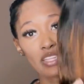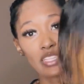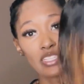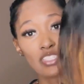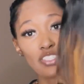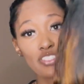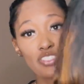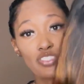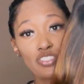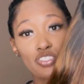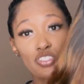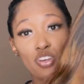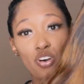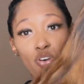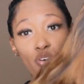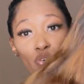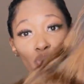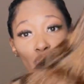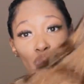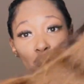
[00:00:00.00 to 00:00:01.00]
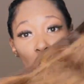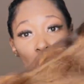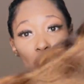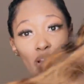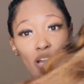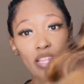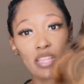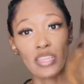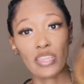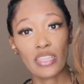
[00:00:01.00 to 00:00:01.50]
It's so cute.
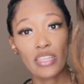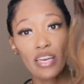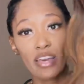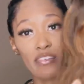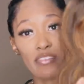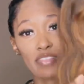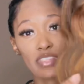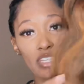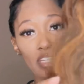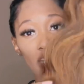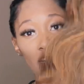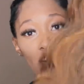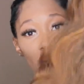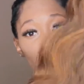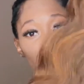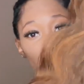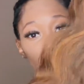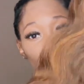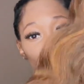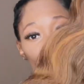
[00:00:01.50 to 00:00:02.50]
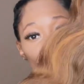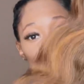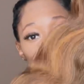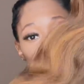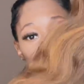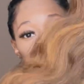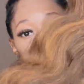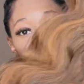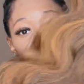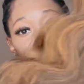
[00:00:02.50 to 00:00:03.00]
I love the color. Oh my
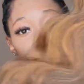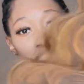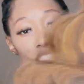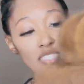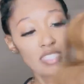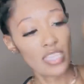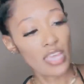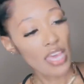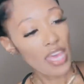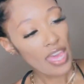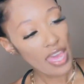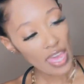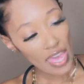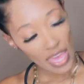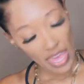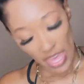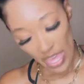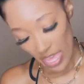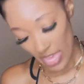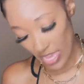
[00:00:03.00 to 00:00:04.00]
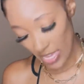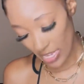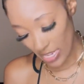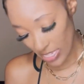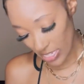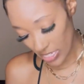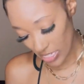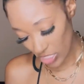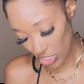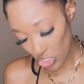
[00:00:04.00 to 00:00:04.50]
goodness. And it
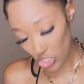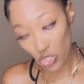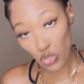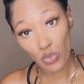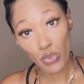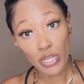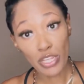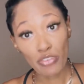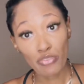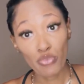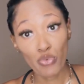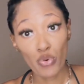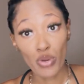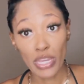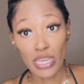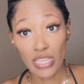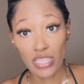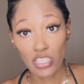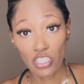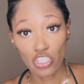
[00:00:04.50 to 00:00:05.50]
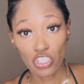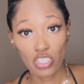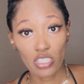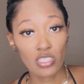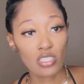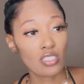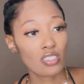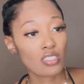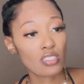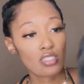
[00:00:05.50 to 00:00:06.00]
is 24
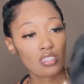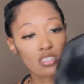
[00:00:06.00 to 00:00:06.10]
inches.